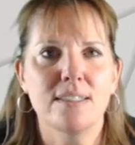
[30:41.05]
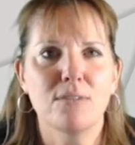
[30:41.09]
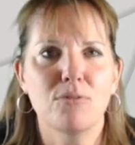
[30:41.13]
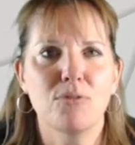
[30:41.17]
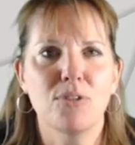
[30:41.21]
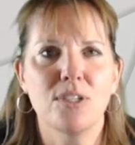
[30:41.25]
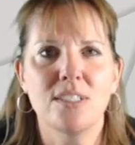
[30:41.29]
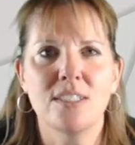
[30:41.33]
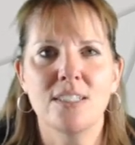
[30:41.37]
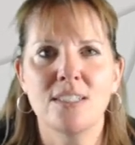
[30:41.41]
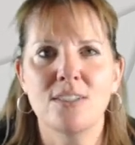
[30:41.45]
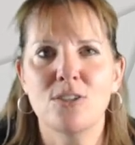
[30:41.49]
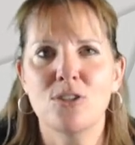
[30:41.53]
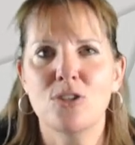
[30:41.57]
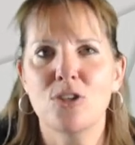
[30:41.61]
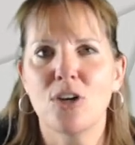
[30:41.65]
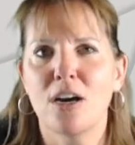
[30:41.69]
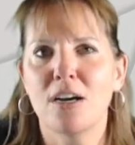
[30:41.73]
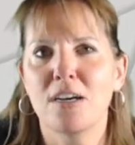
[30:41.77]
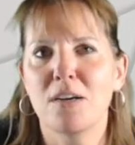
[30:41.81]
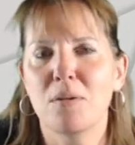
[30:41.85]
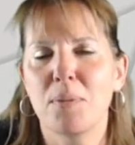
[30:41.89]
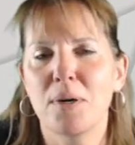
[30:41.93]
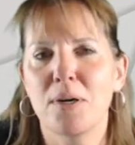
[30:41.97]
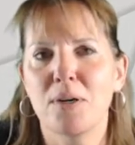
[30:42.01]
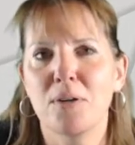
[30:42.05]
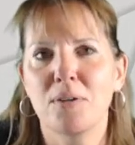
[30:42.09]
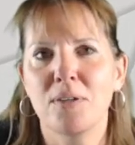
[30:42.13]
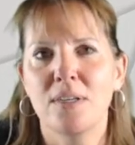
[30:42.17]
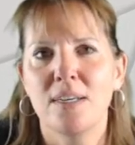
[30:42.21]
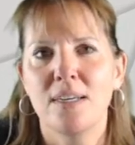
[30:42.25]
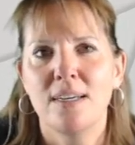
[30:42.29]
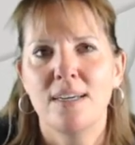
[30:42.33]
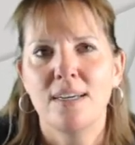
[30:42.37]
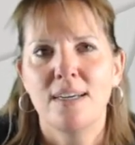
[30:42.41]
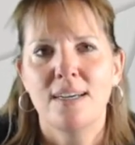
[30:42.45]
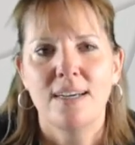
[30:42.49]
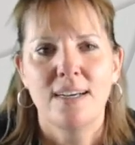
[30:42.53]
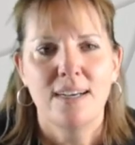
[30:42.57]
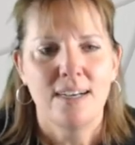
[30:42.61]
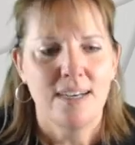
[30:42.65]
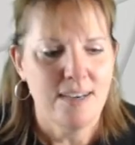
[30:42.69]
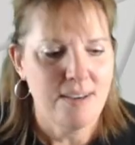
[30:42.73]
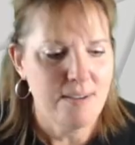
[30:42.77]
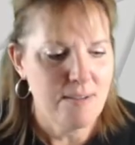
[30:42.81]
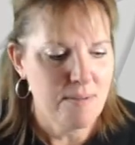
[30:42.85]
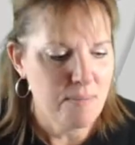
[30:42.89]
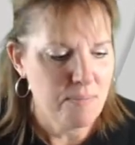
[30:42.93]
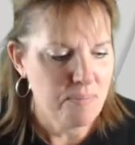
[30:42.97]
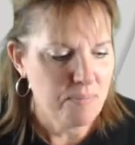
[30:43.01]
if we didn't talk about
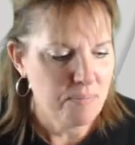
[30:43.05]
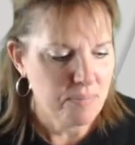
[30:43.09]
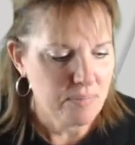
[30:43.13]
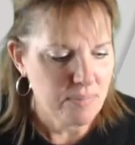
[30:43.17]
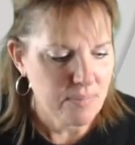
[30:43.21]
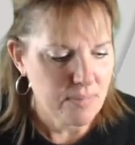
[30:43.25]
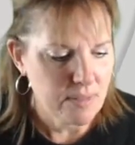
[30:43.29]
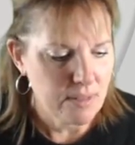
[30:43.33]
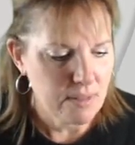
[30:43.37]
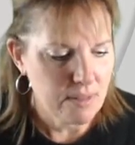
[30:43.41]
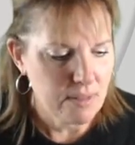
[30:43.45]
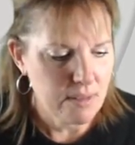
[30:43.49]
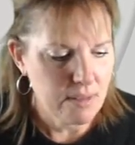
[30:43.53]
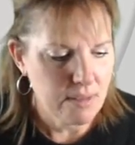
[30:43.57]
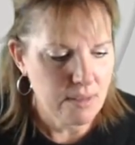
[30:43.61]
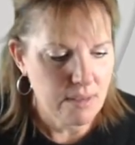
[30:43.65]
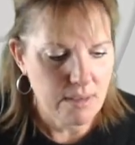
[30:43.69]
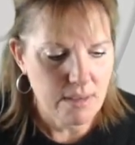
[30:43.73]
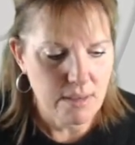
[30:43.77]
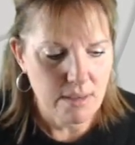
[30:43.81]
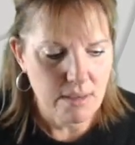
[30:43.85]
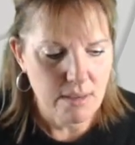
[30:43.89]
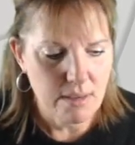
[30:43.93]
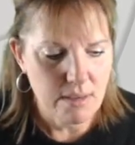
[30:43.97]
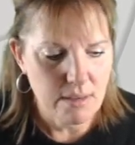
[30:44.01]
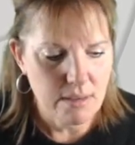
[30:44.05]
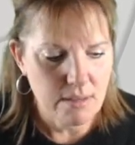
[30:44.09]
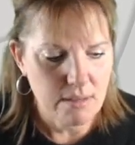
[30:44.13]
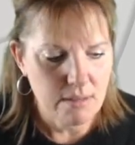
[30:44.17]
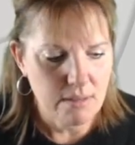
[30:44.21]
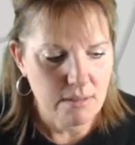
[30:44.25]
um, uh,